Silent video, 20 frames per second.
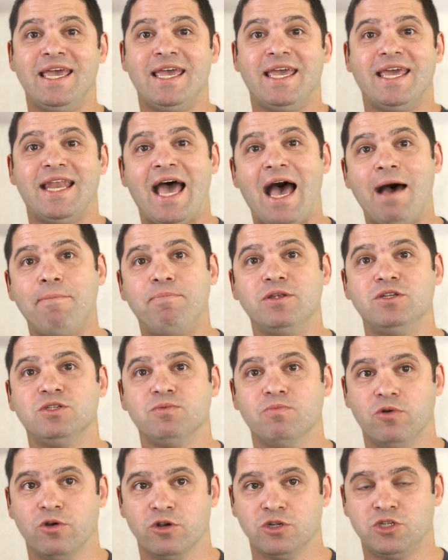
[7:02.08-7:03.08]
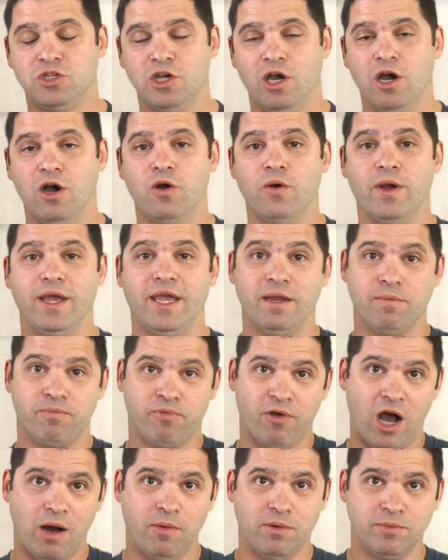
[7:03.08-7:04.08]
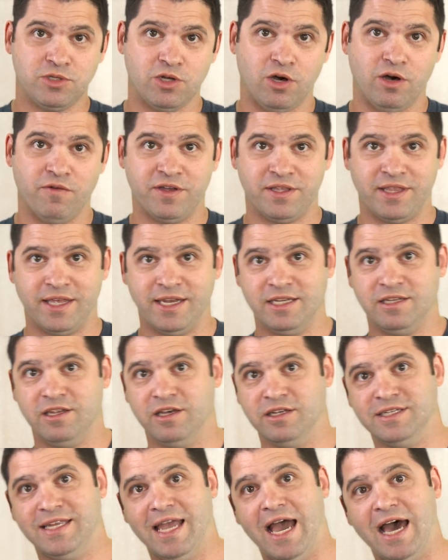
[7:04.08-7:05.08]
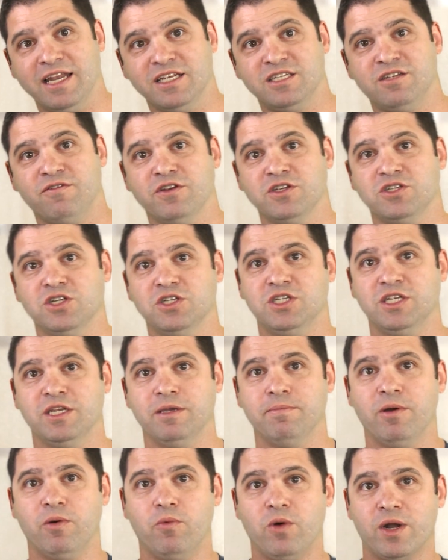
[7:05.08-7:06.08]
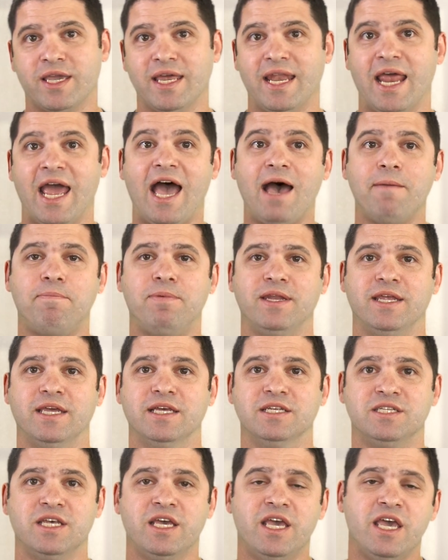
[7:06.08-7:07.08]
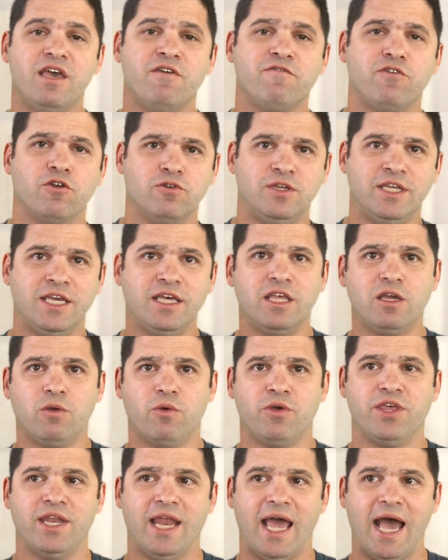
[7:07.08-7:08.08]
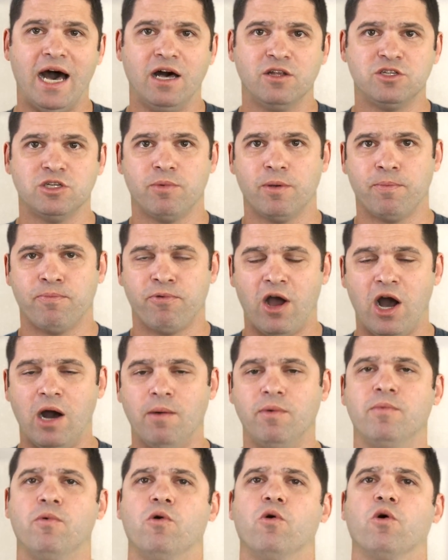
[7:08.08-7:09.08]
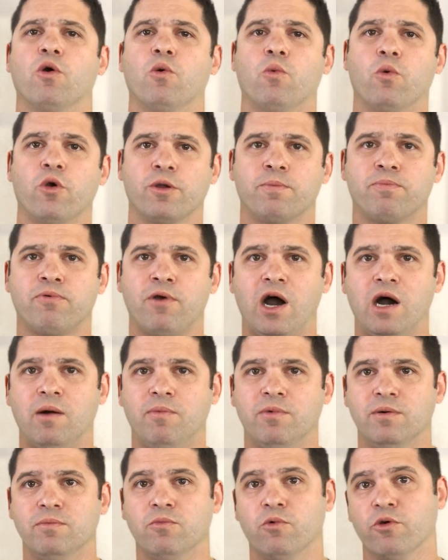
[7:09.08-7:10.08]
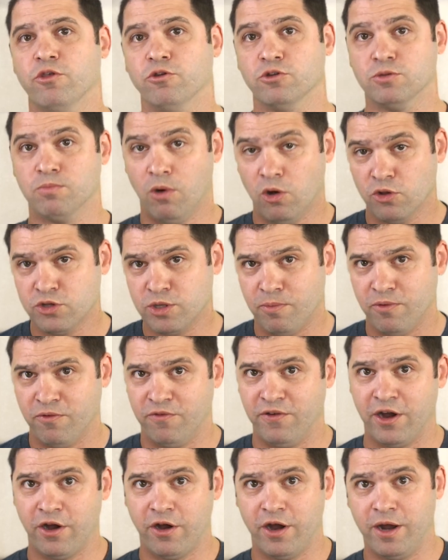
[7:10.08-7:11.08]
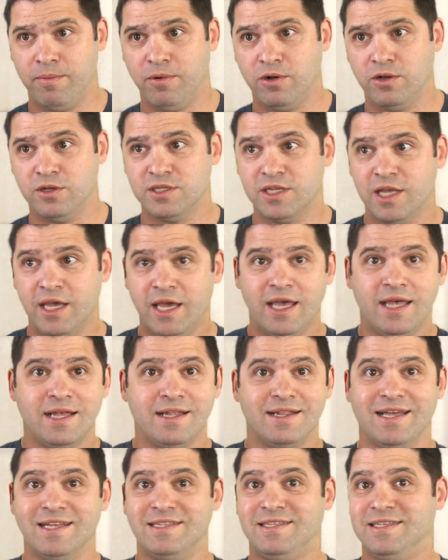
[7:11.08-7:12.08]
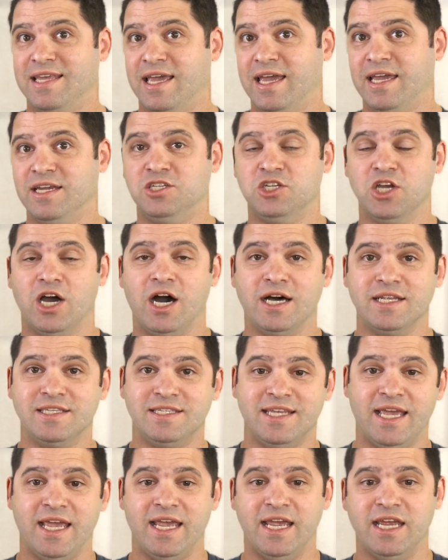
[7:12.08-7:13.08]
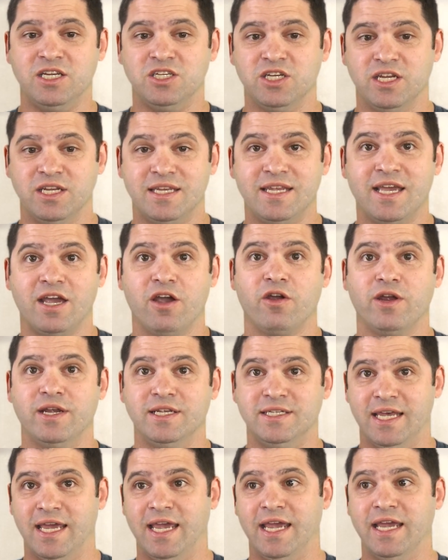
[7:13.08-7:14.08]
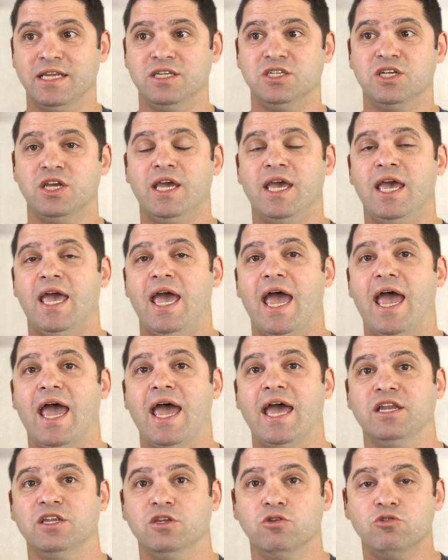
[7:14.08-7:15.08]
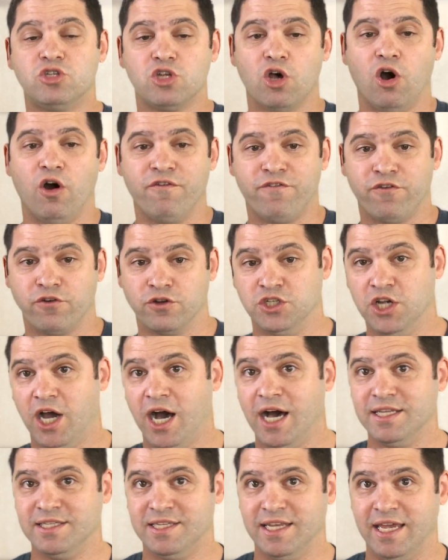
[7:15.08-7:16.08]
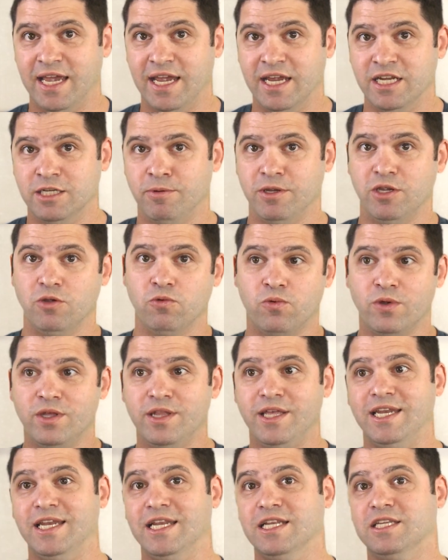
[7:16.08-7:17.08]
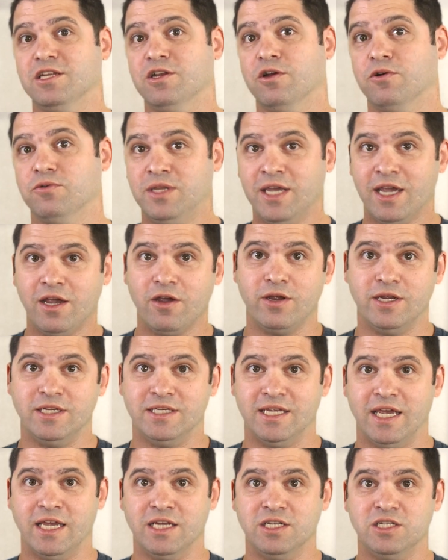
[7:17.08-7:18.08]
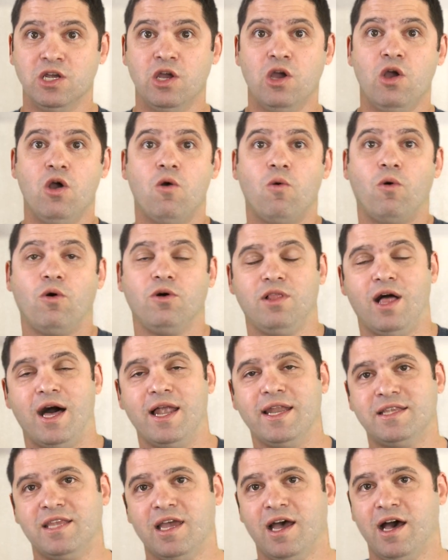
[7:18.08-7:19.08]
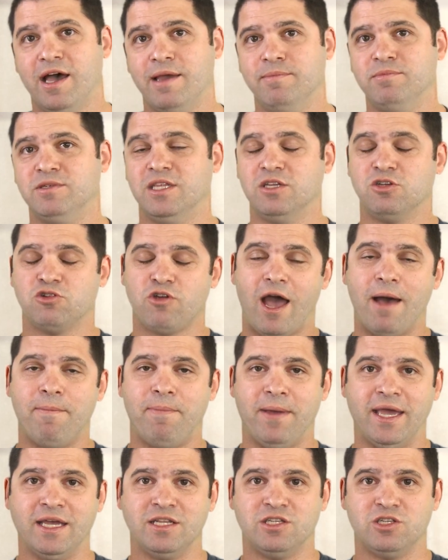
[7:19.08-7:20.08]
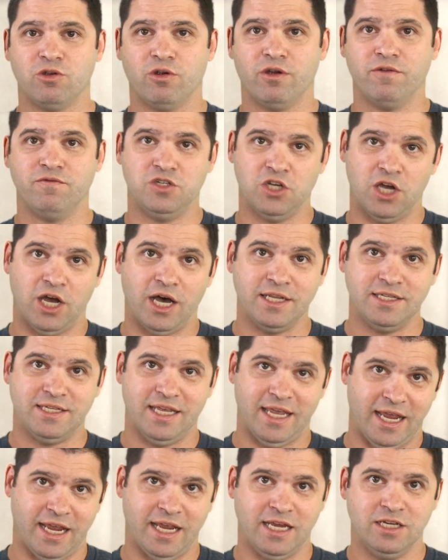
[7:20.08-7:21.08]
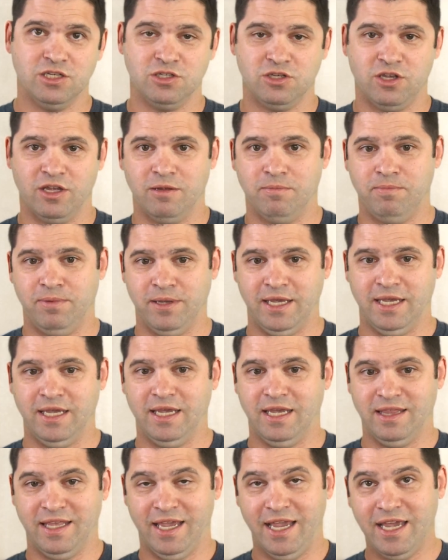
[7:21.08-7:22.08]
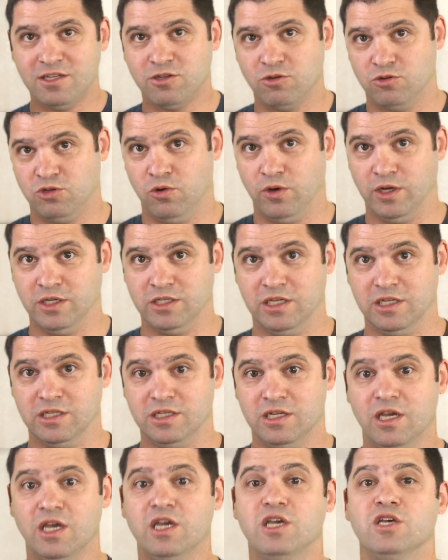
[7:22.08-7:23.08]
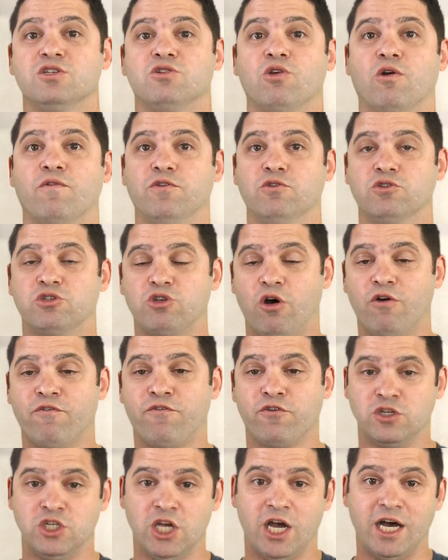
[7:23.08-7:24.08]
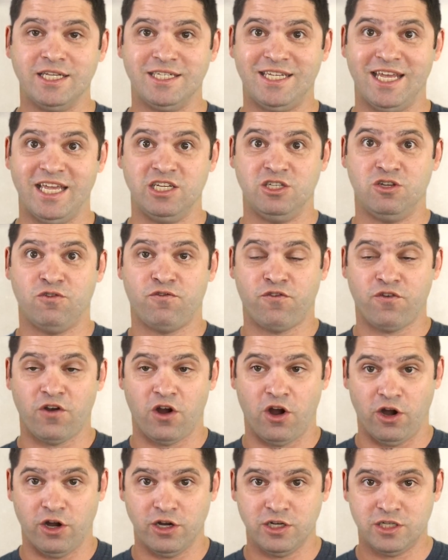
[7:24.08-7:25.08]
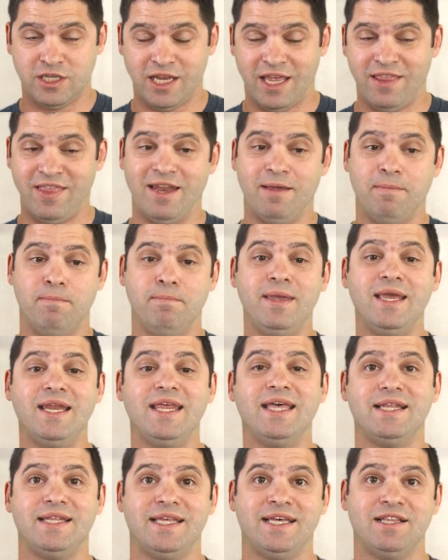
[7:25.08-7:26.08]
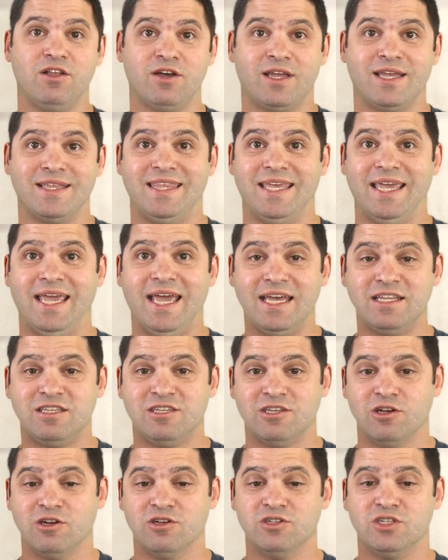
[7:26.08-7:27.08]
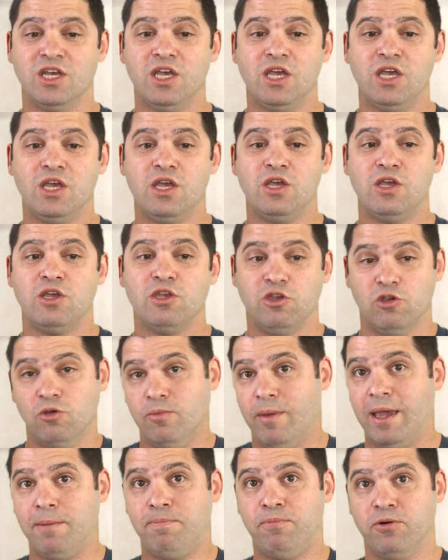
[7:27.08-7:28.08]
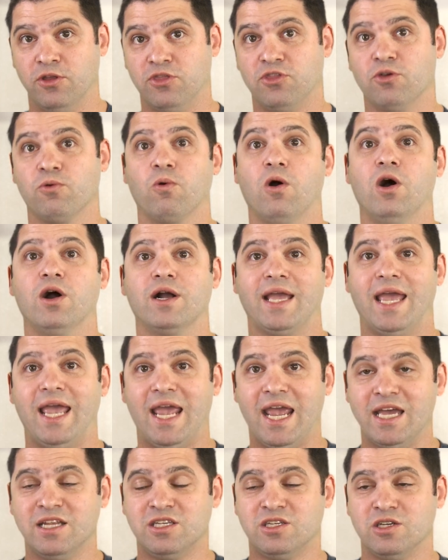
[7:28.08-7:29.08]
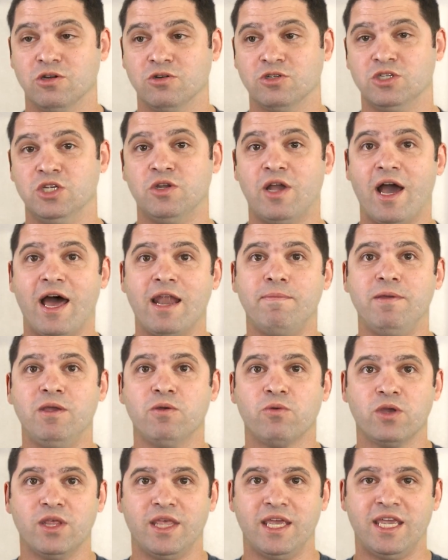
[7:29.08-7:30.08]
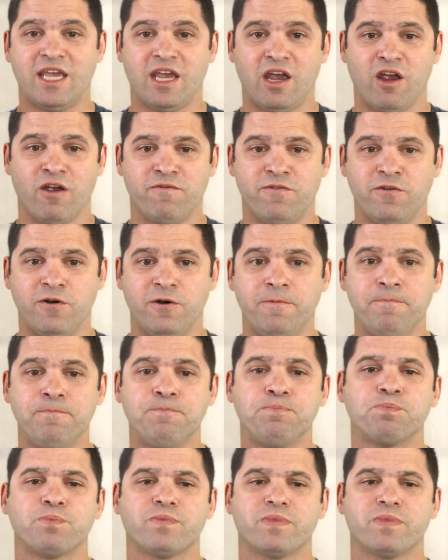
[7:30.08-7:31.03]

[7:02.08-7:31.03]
It happens more so in problem solving than it does data sufficiency. But what can happen is if you're dealing with an algebra problem or a word problem where there's multiple variables, let's say John's age and Terry's age, and you solve for John's age, but you really need to know Terry's age, well, a lot of times the trap answer of John's age is going to be in the answer choices. So if you solve for John's age first and then immediately look at the answers, you may put the wrong answer. So you got to be really careful.